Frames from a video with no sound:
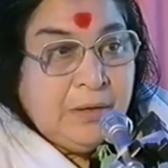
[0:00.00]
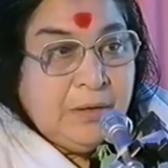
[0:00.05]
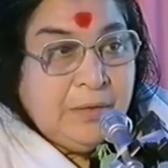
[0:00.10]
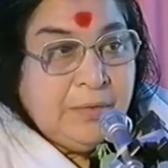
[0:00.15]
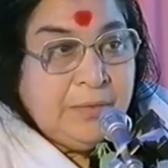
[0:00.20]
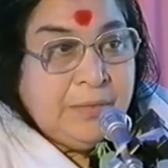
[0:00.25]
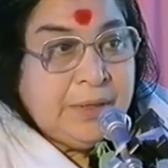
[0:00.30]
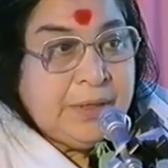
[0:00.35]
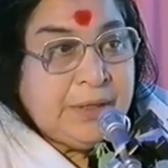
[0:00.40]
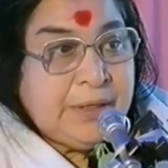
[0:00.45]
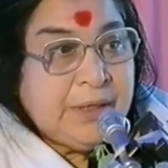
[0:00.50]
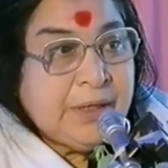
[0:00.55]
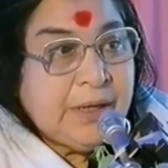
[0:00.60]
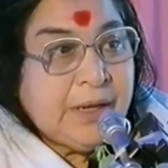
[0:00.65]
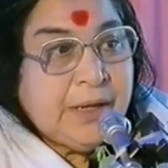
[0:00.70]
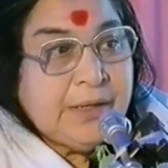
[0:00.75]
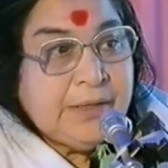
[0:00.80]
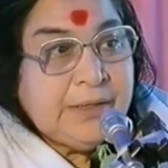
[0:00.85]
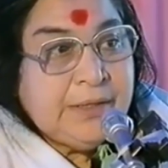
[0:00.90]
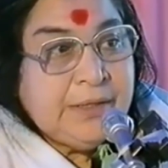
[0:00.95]
but
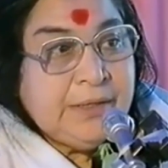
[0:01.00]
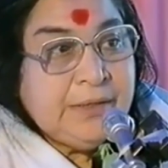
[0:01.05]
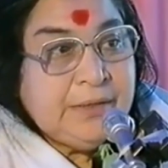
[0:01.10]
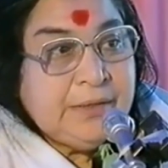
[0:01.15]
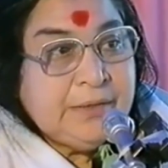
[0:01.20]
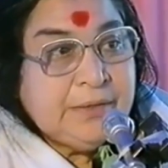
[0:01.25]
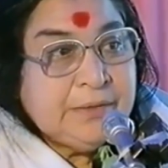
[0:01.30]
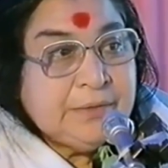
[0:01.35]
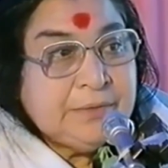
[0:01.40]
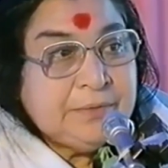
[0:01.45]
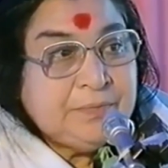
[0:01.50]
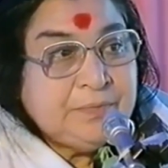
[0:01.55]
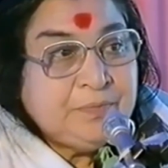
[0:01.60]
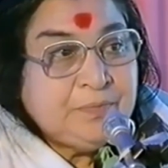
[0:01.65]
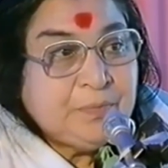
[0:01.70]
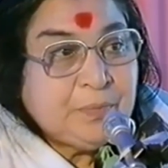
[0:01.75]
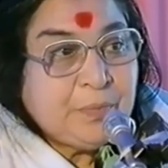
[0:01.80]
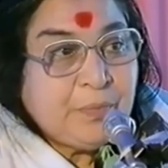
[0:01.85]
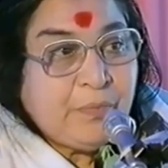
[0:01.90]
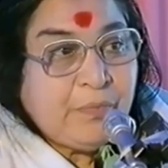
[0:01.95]
I think
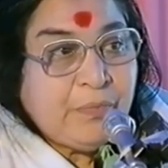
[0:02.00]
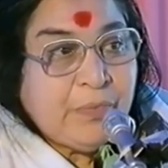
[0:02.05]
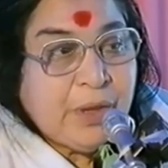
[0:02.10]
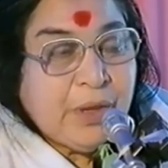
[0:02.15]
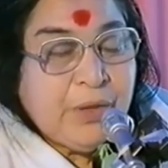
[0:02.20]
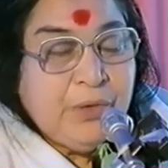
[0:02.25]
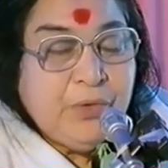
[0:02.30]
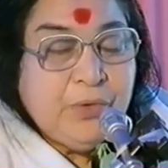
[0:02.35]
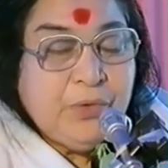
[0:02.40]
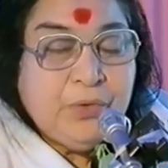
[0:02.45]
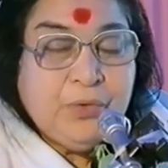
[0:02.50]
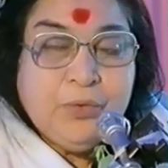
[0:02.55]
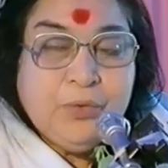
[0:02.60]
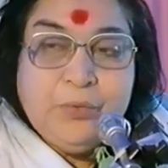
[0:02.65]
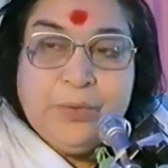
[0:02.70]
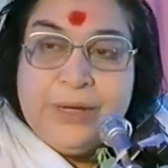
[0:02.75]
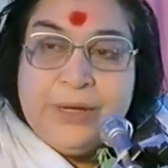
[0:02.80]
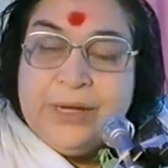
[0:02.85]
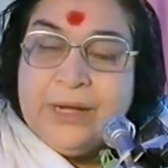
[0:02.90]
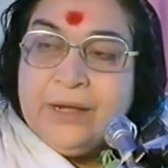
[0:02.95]
it will go
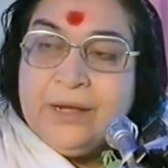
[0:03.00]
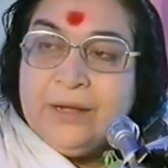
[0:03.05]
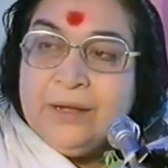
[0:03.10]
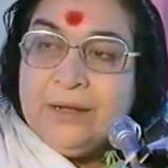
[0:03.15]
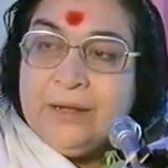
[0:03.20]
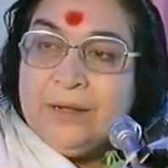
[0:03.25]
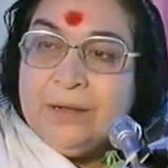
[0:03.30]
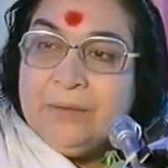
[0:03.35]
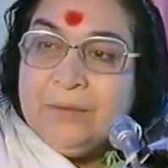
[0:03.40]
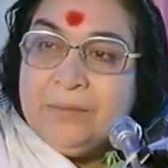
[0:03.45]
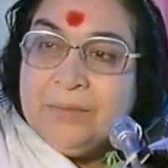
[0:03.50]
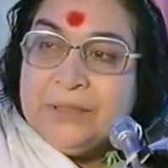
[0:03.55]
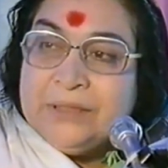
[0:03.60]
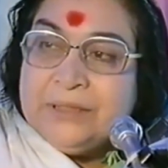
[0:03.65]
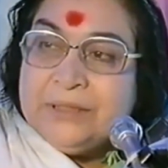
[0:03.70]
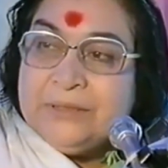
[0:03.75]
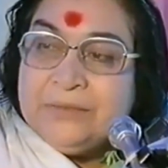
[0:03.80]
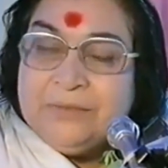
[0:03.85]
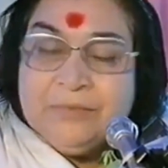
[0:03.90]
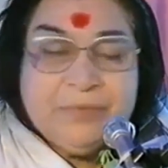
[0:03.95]
very
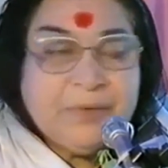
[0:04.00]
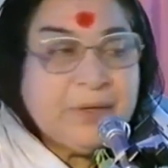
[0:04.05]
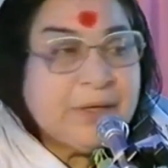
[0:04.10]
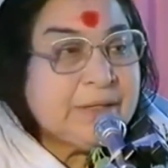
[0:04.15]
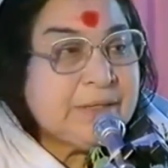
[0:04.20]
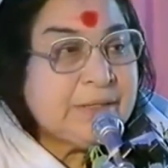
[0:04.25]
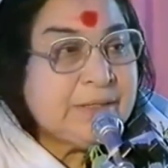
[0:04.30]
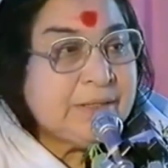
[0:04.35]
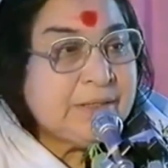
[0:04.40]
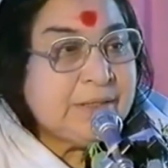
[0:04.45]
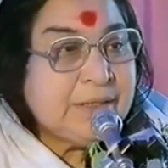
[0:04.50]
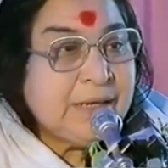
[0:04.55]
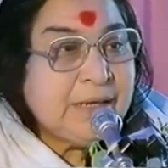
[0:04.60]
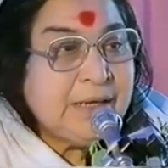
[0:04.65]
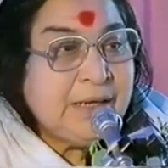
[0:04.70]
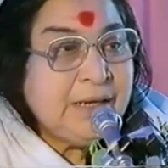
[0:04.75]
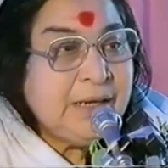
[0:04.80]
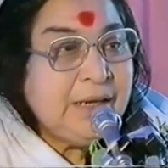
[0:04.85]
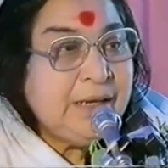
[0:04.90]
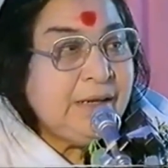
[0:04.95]
much faster than
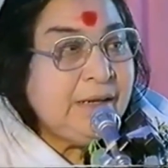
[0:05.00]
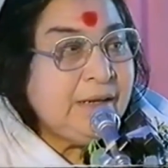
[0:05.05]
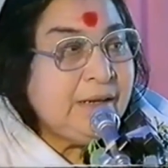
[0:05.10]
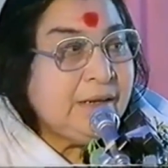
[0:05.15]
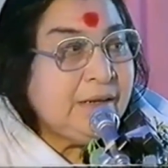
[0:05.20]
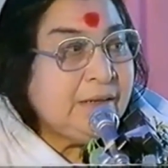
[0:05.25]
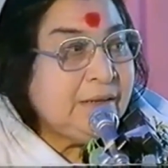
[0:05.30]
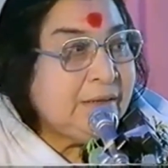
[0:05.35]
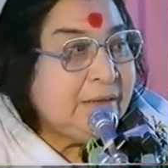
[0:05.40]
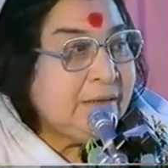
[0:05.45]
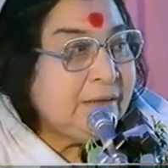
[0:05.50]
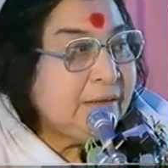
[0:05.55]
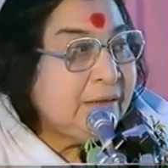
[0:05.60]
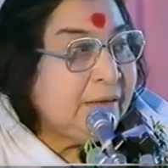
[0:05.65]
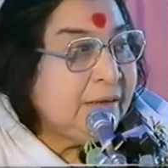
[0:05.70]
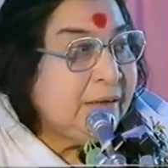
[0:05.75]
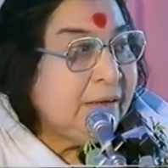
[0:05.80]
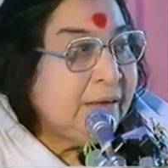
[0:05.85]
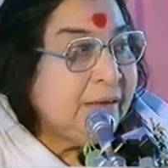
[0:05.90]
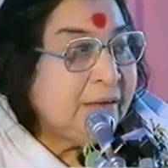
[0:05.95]
any other
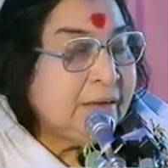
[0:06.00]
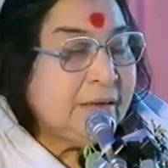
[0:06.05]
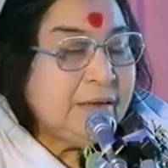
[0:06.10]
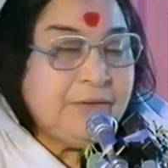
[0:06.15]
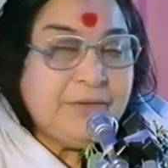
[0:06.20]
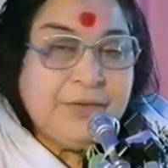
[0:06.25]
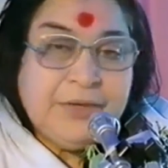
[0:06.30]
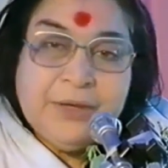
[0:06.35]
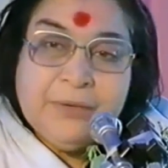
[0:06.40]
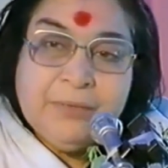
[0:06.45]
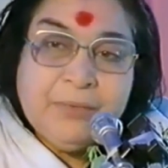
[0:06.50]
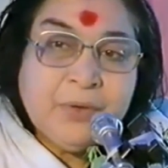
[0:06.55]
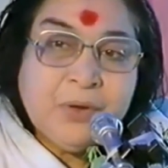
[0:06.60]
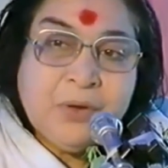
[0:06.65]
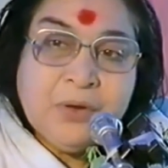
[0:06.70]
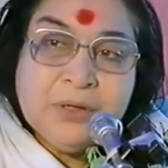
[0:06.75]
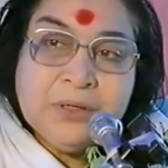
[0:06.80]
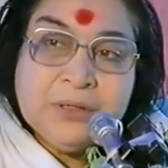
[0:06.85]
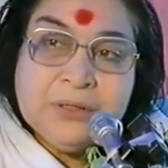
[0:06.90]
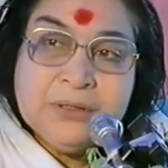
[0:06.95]
country
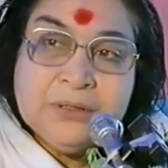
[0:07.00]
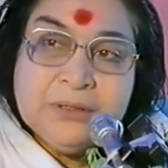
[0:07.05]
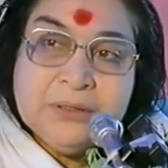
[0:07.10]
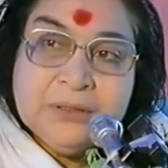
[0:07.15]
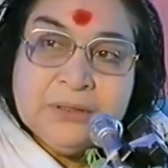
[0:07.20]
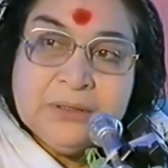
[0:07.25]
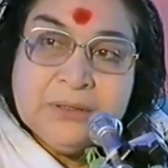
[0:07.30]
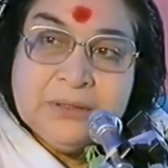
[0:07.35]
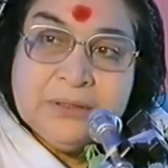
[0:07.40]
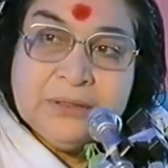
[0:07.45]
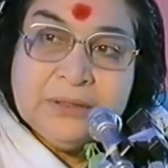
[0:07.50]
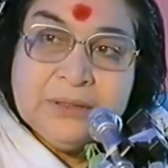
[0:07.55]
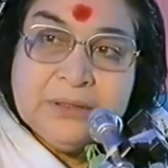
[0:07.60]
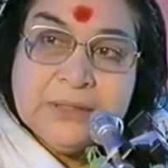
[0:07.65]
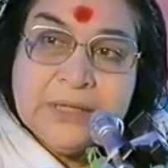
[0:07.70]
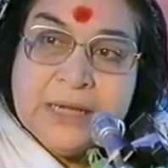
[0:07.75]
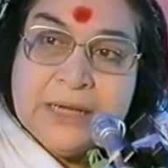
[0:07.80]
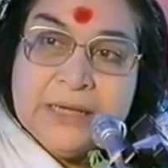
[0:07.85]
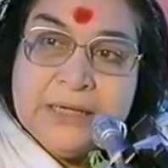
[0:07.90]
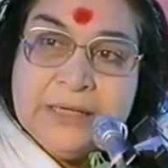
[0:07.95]
abroad
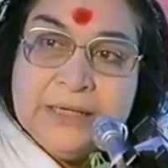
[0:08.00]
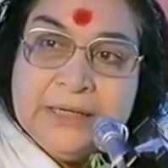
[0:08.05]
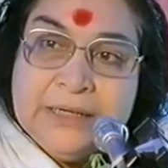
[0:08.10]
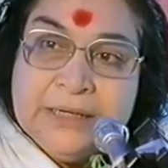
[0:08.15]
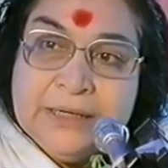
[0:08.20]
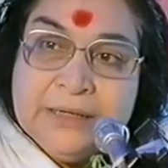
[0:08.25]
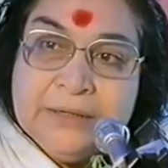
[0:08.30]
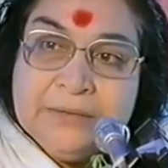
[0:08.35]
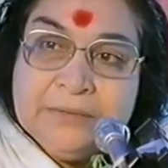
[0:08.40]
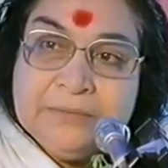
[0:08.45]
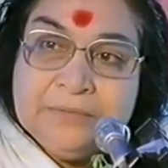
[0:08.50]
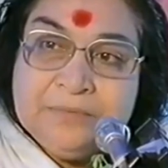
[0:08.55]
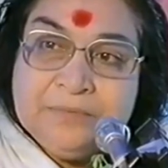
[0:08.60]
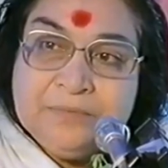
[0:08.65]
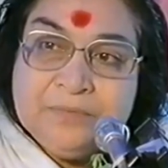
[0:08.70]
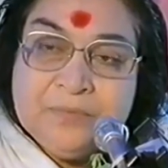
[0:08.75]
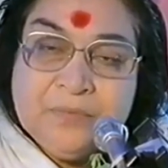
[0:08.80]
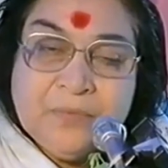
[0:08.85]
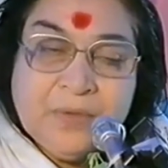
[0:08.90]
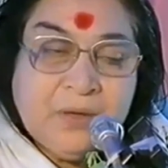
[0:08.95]
than India.
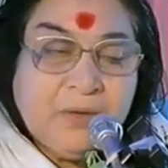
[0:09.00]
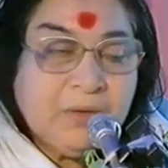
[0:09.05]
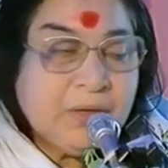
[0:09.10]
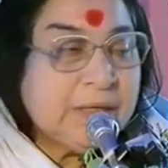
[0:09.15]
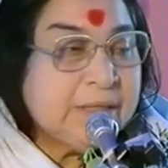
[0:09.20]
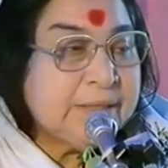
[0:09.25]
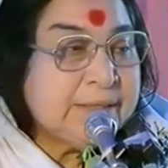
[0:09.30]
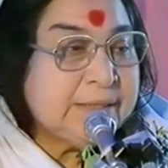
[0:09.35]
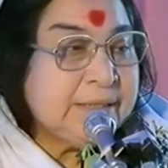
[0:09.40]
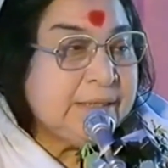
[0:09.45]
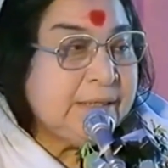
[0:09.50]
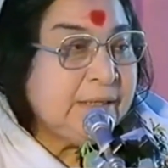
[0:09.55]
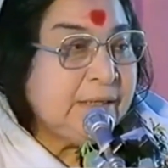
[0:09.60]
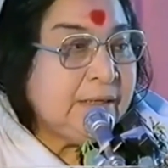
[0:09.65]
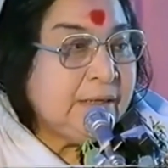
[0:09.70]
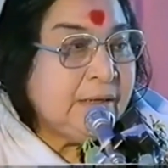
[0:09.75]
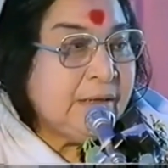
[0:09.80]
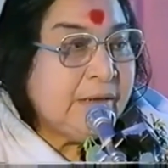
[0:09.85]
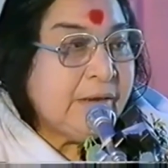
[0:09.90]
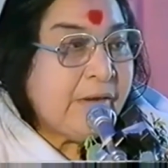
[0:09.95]
You can see
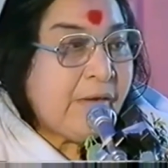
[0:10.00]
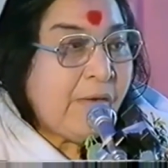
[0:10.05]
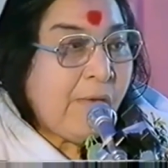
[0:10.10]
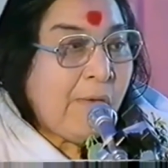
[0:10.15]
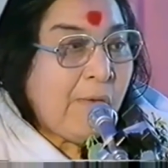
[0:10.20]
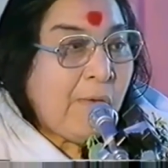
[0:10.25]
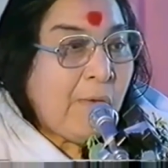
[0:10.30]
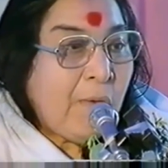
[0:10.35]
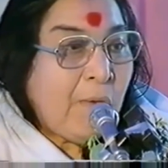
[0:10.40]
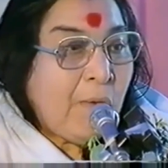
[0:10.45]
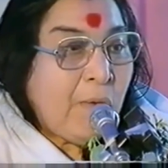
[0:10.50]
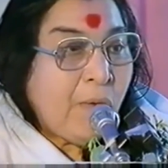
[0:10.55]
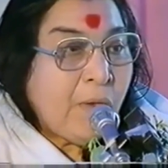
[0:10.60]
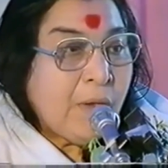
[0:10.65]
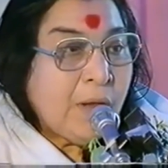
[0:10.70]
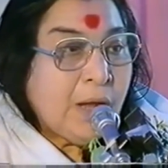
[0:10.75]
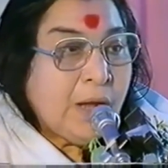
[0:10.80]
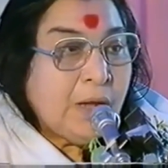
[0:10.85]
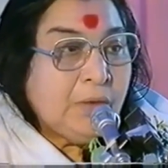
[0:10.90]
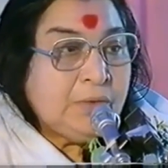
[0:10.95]

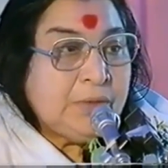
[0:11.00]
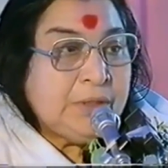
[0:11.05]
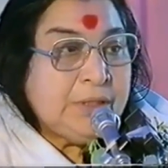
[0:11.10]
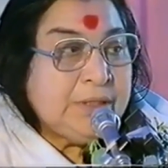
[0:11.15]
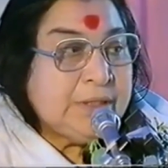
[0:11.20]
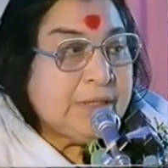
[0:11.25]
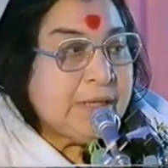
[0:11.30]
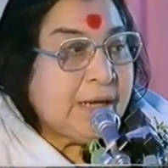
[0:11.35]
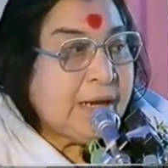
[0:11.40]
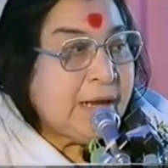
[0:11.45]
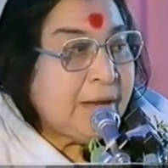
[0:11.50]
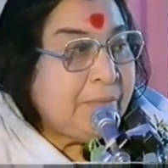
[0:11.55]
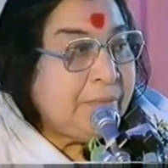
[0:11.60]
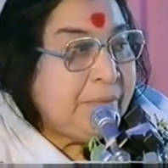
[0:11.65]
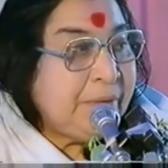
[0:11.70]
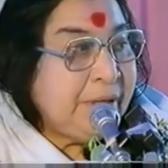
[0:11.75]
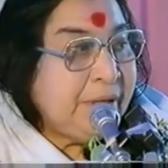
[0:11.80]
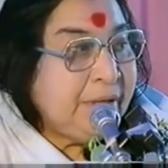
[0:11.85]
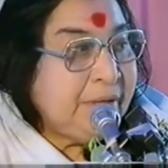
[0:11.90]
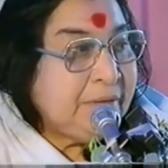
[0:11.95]
how things are
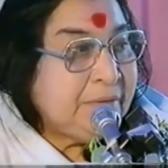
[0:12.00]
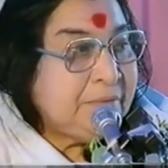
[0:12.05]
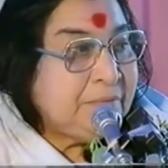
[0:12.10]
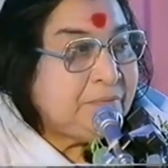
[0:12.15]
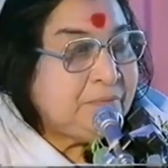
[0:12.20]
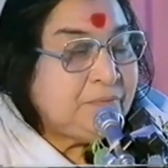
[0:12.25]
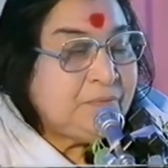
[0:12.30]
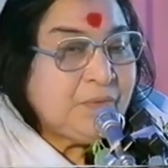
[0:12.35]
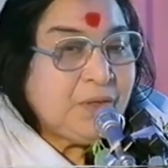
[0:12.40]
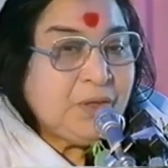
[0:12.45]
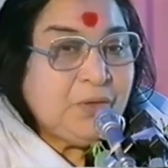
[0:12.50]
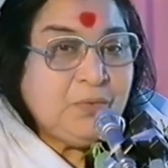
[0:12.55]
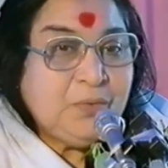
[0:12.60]
happening. It